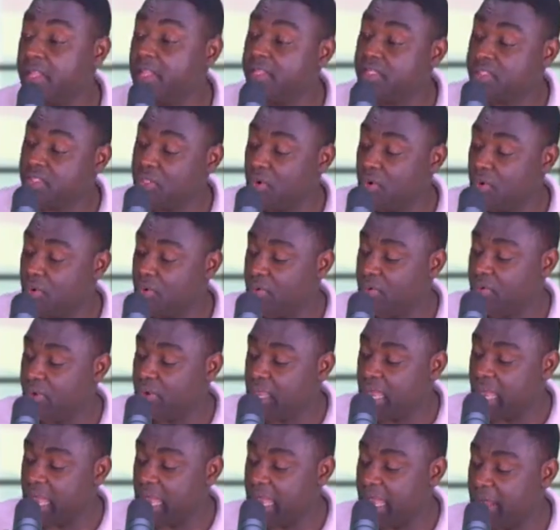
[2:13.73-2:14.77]
So
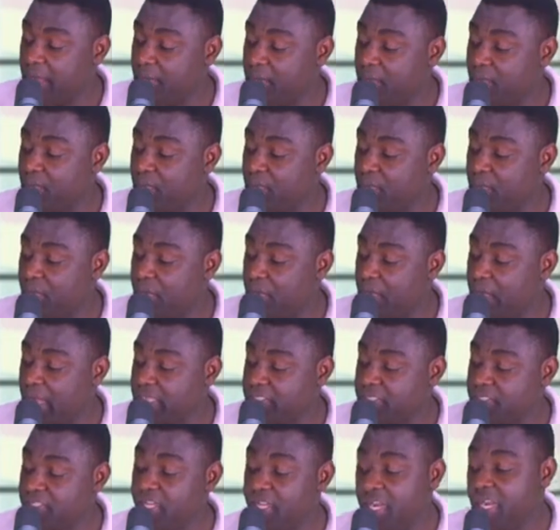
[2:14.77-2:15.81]

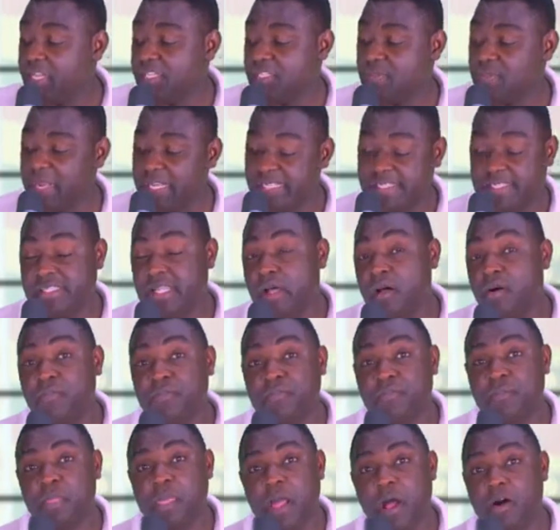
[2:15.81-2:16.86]
as a journalist myself,